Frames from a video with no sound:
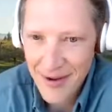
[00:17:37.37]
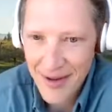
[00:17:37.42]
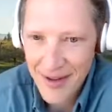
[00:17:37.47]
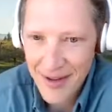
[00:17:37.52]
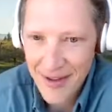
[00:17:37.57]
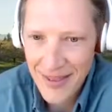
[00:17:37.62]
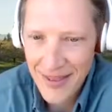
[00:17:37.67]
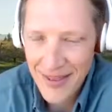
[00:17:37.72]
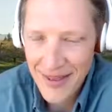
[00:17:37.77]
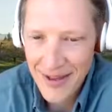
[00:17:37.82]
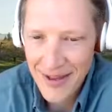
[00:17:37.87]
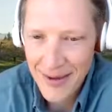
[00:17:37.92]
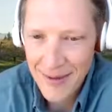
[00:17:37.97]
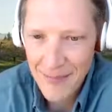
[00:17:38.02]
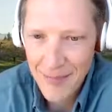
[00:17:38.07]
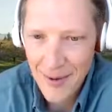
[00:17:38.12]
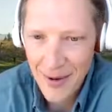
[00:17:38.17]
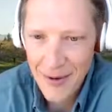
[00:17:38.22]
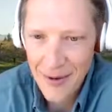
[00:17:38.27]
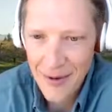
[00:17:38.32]
in the
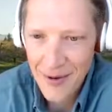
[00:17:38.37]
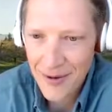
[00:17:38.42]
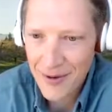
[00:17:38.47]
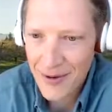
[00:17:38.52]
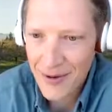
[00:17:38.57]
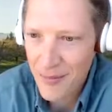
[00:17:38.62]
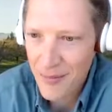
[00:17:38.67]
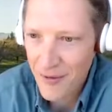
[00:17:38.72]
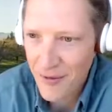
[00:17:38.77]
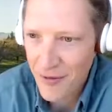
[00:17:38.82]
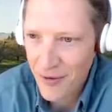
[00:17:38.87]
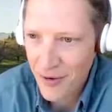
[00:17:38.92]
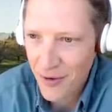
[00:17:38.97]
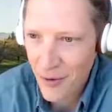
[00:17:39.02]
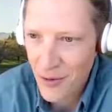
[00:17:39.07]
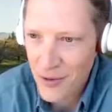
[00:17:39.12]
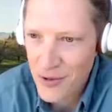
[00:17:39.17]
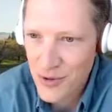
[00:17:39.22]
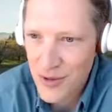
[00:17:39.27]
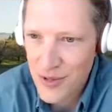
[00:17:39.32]
Mount Hood, Columbia River
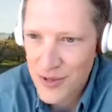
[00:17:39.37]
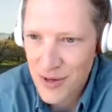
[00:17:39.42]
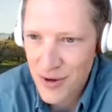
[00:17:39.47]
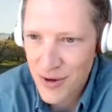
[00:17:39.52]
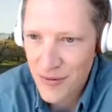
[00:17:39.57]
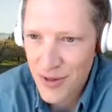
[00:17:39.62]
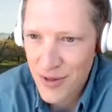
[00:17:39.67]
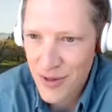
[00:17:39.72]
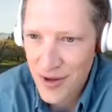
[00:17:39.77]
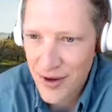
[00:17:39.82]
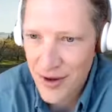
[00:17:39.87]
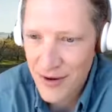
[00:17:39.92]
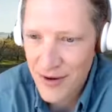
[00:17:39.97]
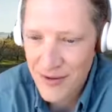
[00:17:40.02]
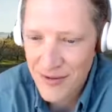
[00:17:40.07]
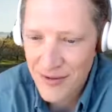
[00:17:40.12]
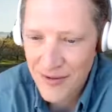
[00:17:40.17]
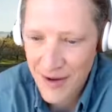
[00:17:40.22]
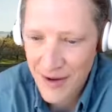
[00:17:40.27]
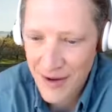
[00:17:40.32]
Gorge region over the
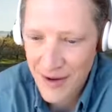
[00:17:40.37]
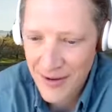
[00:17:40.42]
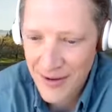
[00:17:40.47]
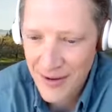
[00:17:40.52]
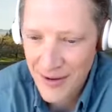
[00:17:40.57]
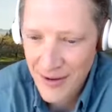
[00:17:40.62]
years, and